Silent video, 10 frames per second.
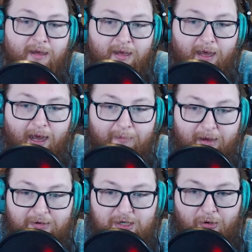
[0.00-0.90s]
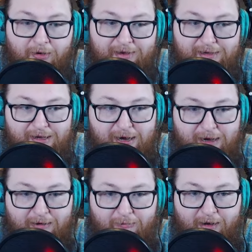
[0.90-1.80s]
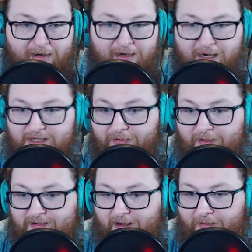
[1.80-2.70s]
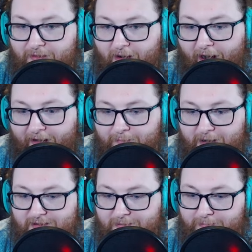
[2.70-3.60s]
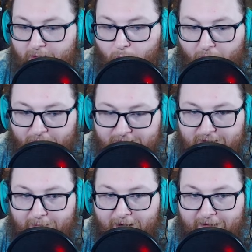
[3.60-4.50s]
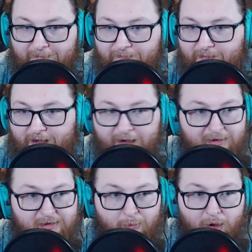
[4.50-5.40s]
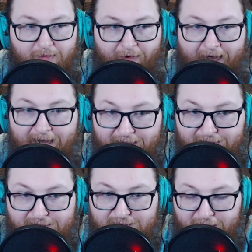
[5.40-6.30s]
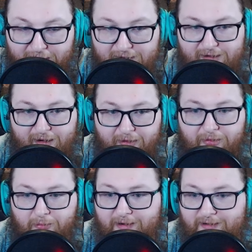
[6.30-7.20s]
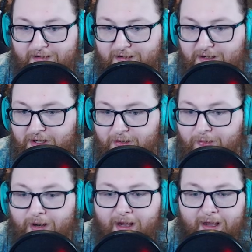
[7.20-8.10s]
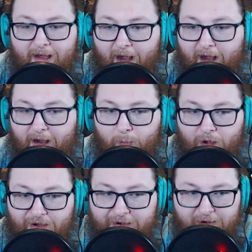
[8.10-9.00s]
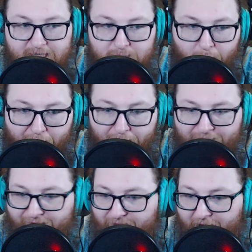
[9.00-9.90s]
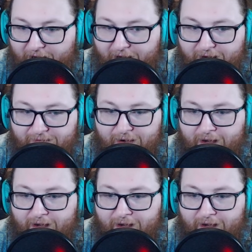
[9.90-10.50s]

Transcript: Metaltronus, wanted to touch on this again. There have been some big walls come in. Like here's a wall of 86 at 362. Wall here at 12 at 5,